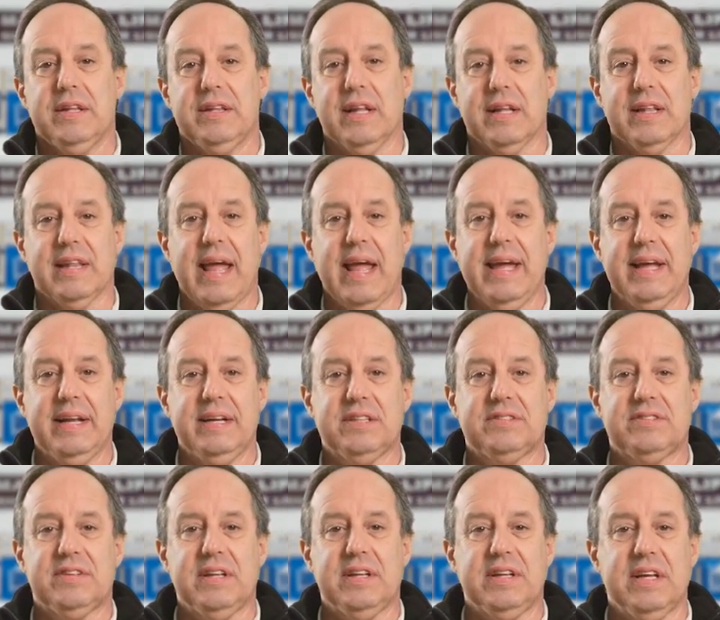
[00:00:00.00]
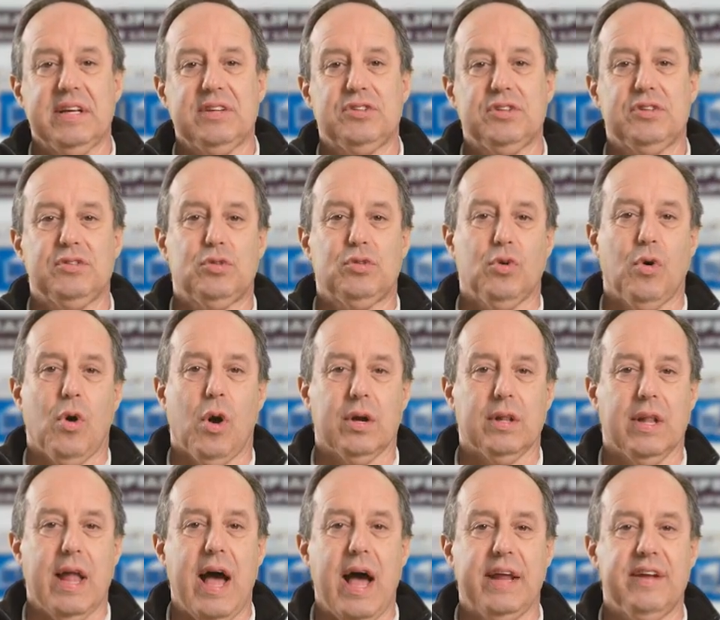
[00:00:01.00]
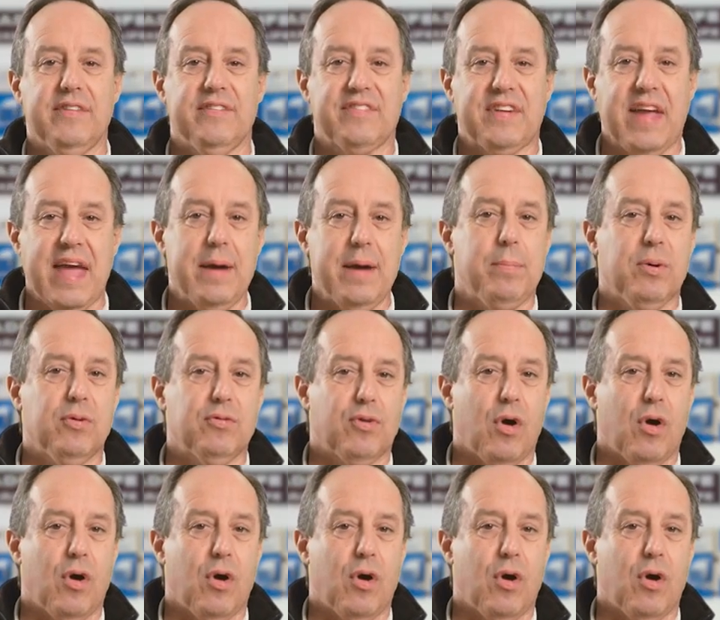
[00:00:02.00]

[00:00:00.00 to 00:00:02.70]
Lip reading: the latest addition to our line of cable